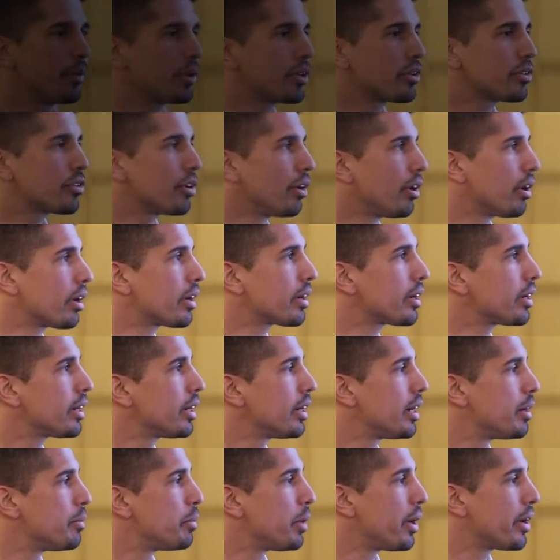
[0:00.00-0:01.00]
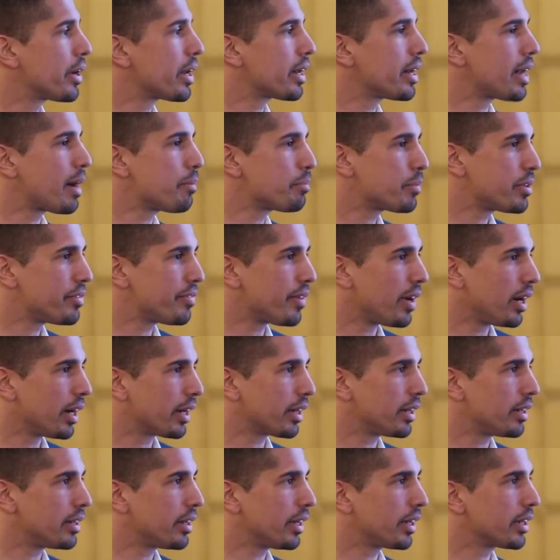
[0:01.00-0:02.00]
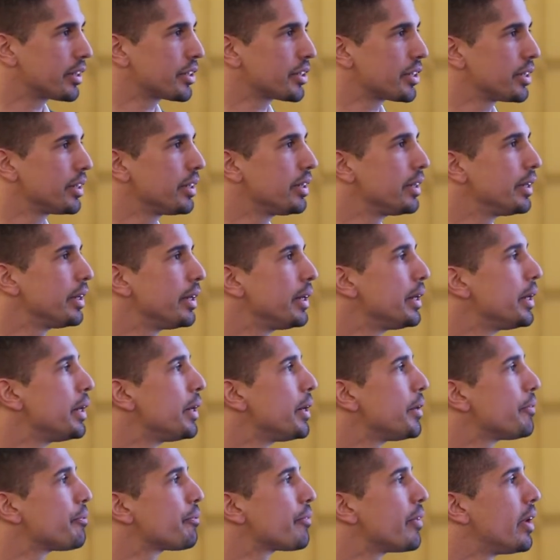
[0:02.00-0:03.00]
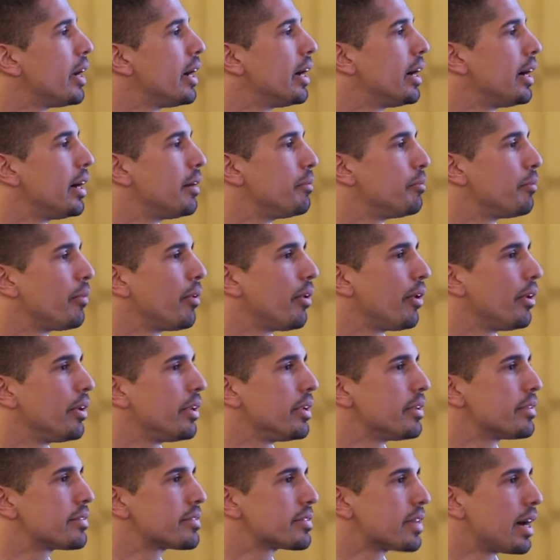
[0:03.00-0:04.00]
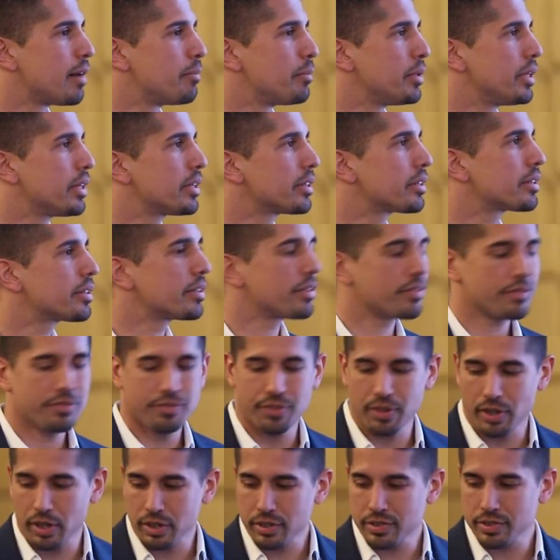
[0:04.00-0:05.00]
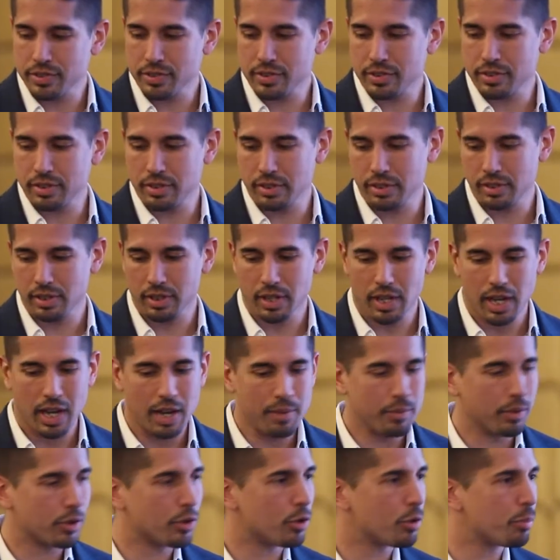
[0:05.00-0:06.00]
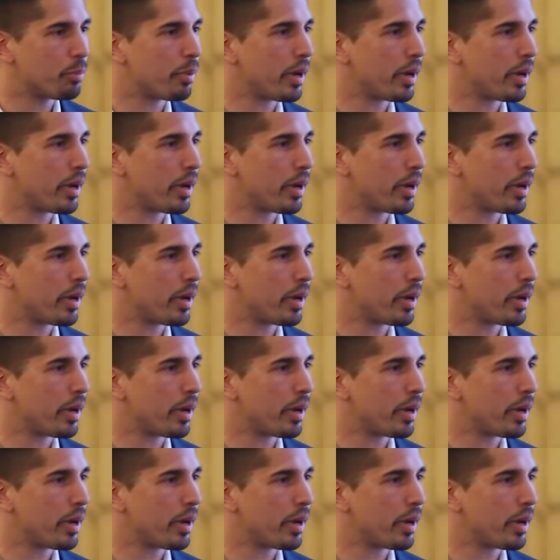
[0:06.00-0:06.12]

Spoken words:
want to talk about adaptive architecture on this summit. First, I will go